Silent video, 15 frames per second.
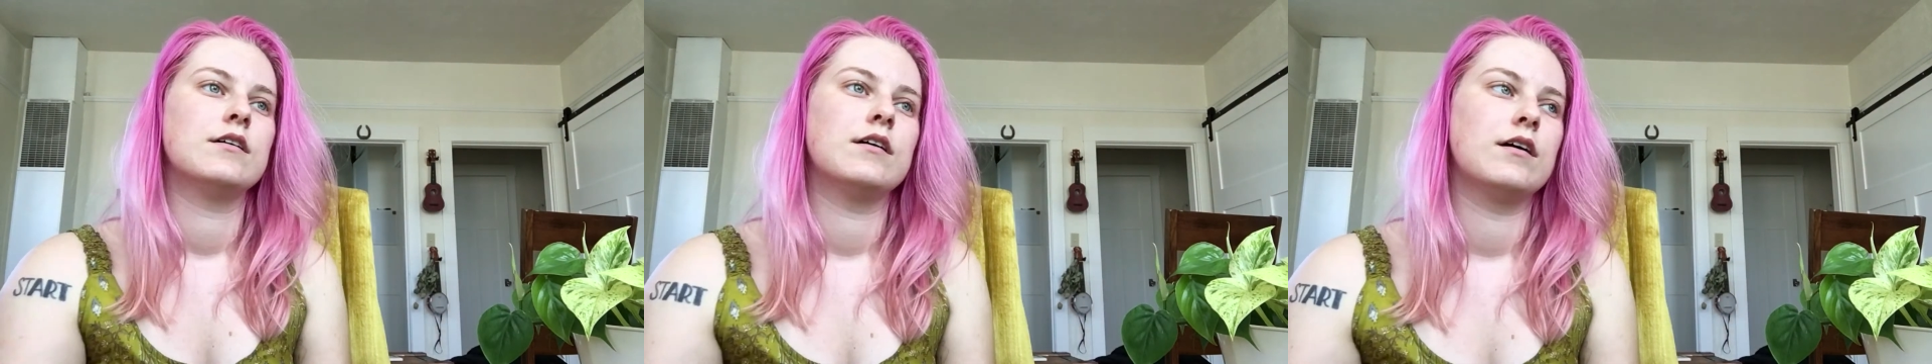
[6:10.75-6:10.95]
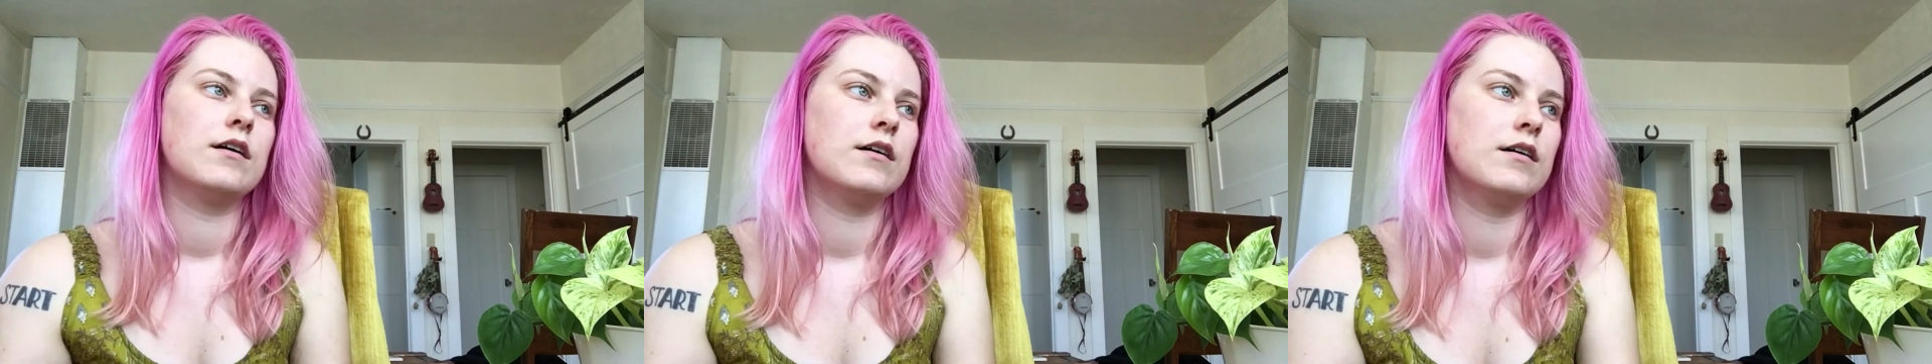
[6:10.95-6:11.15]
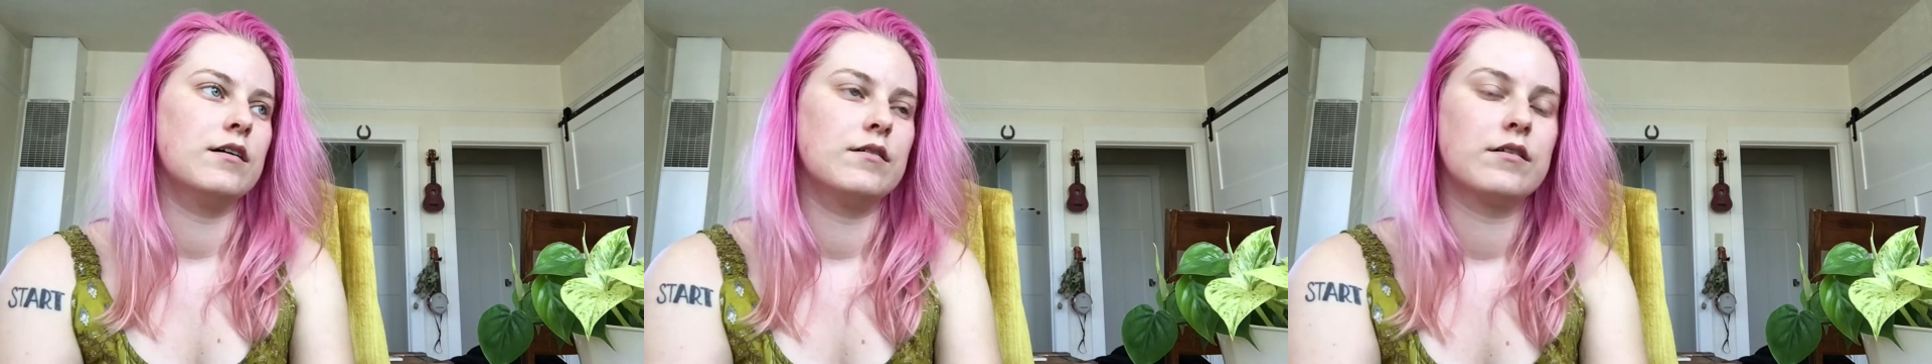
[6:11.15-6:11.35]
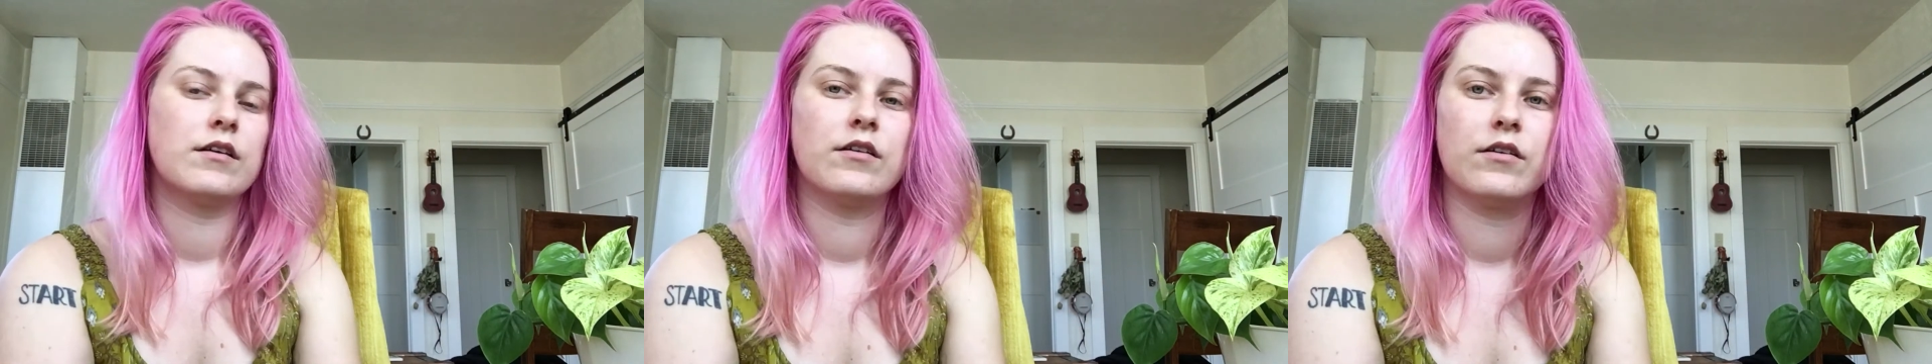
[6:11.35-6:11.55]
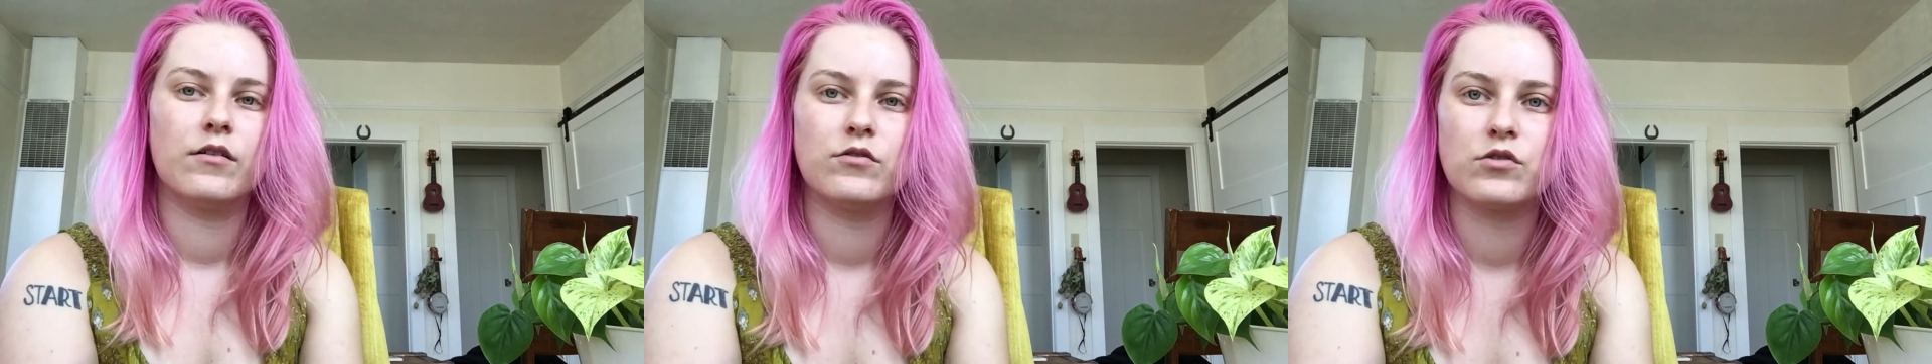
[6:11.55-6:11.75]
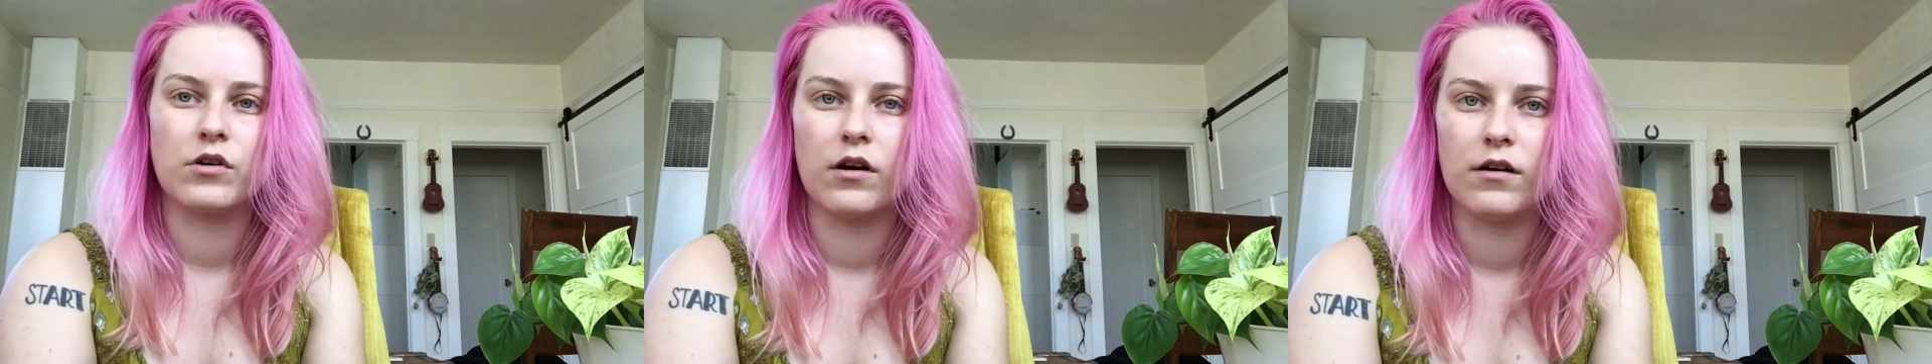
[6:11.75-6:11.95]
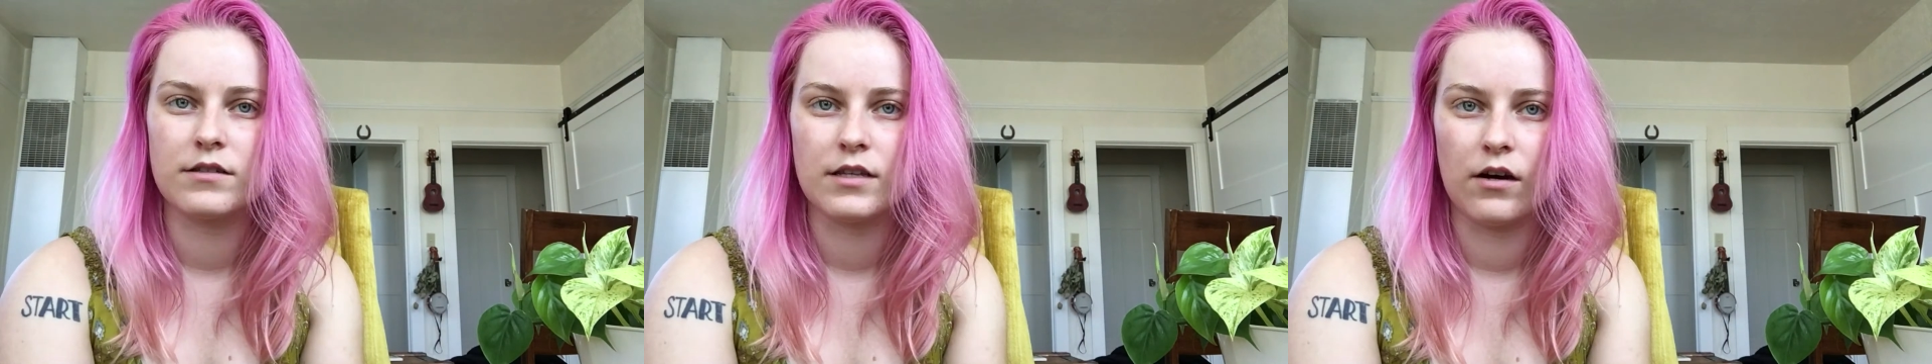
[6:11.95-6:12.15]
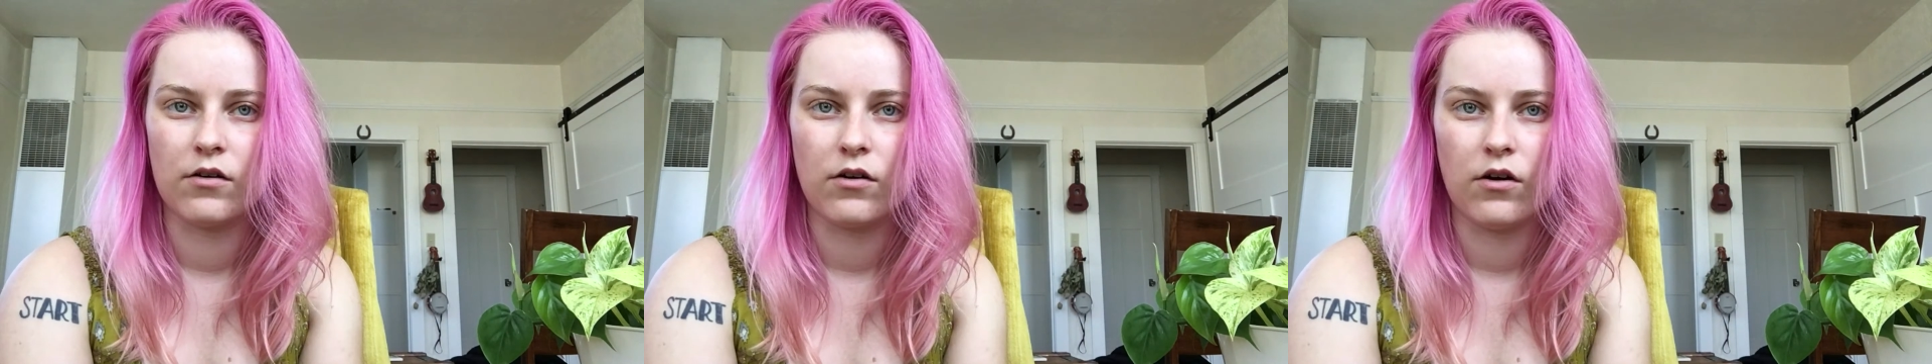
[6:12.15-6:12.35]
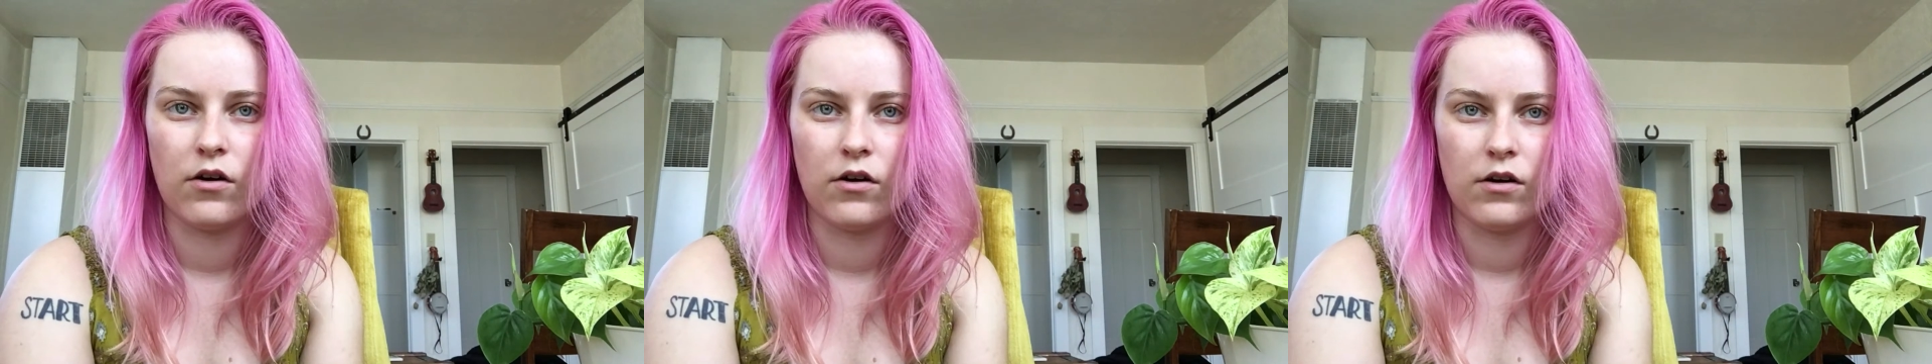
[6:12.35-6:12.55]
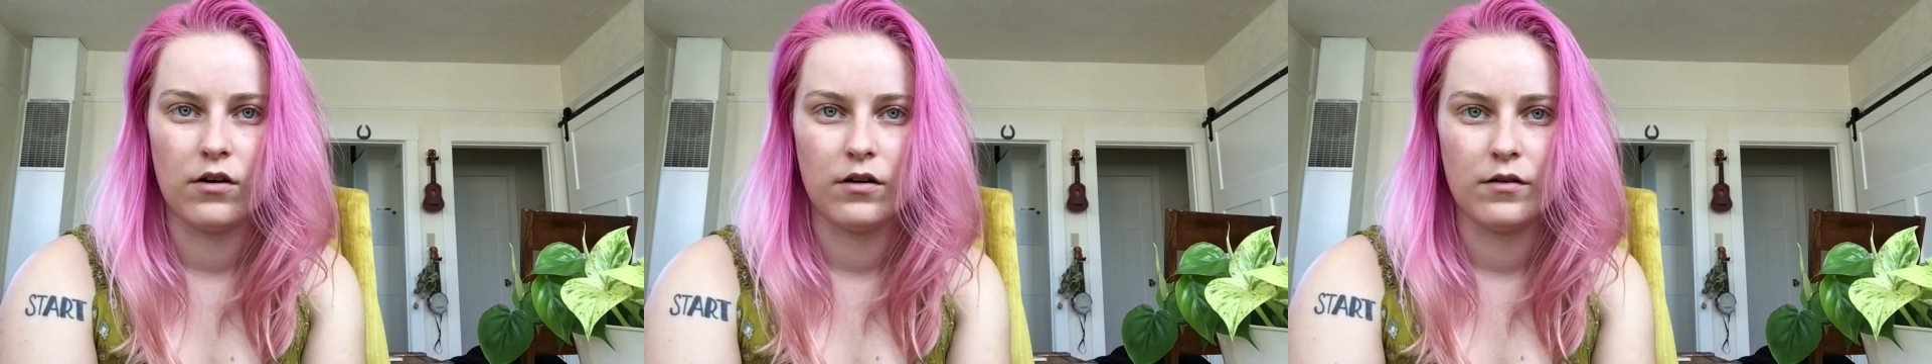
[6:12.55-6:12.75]
drugs,
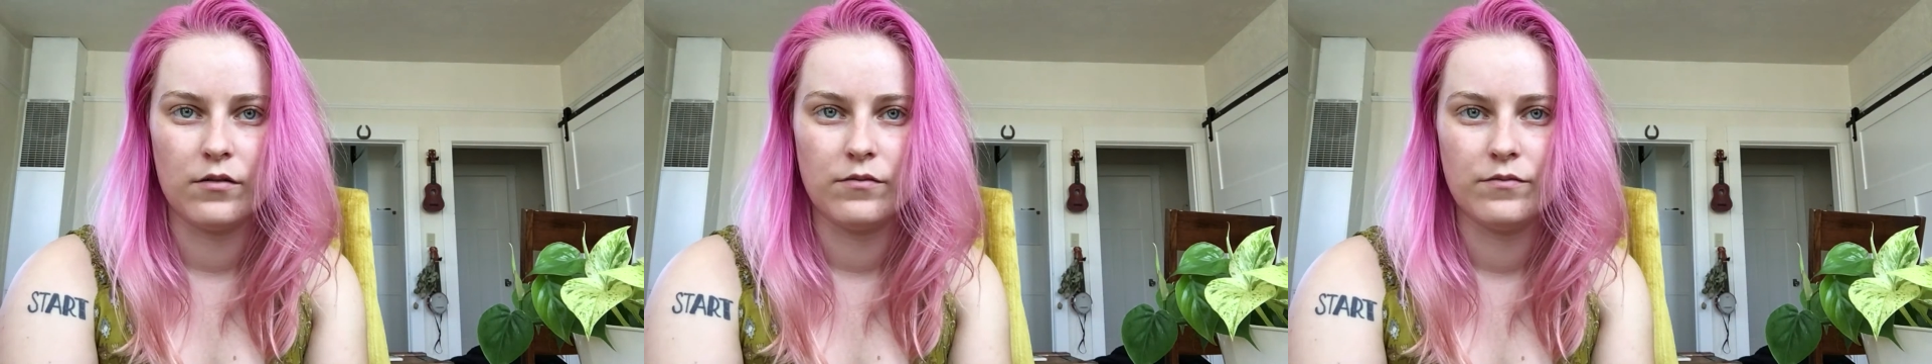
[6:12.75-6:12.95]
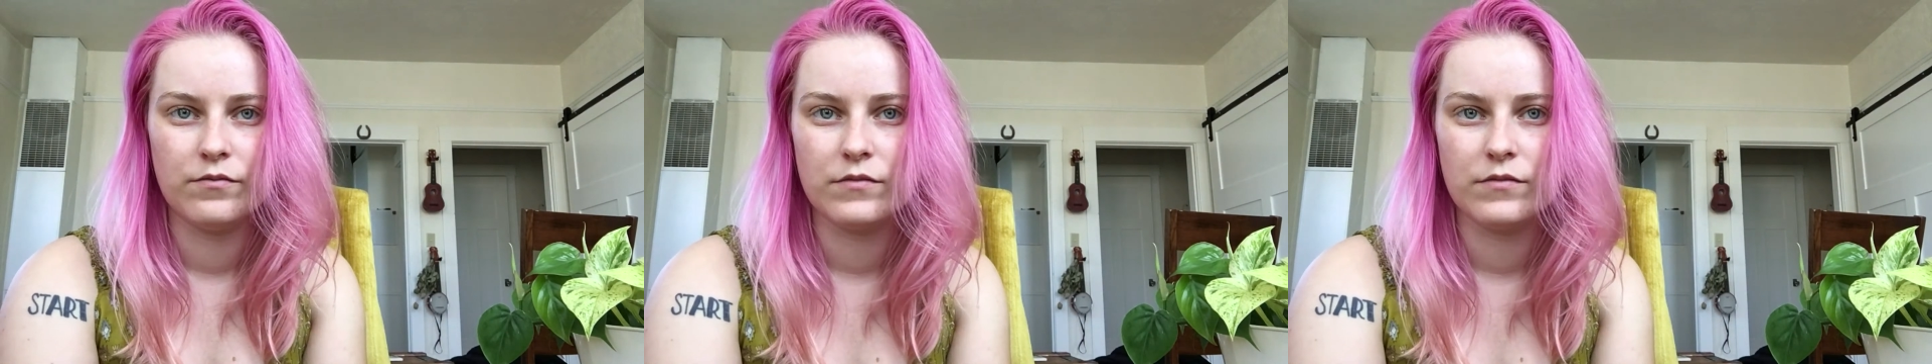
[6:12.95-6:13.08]
alcohol,